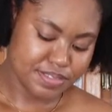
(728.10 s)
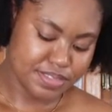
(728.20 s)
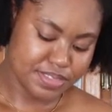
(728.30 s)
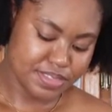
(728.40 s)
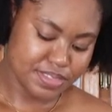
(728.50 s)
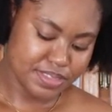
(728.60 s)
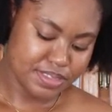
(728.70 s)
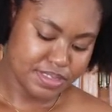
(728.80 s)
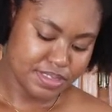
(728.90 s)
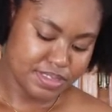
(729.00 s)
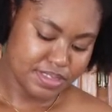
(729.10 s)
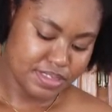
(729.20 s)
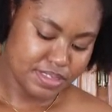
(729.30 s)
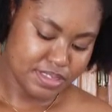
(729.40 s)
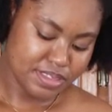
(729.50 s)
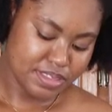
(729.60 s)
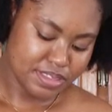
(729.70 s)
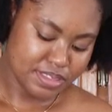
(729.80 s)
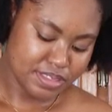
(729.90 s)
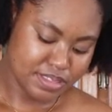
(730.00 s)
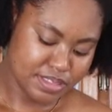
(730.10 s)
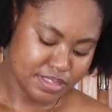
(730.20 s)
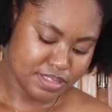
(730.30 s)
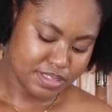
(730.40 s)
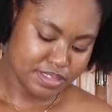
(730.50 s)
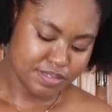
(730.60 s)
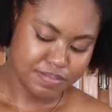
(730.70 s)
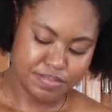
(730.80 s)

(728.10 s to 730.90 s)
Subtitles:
(no one is talking)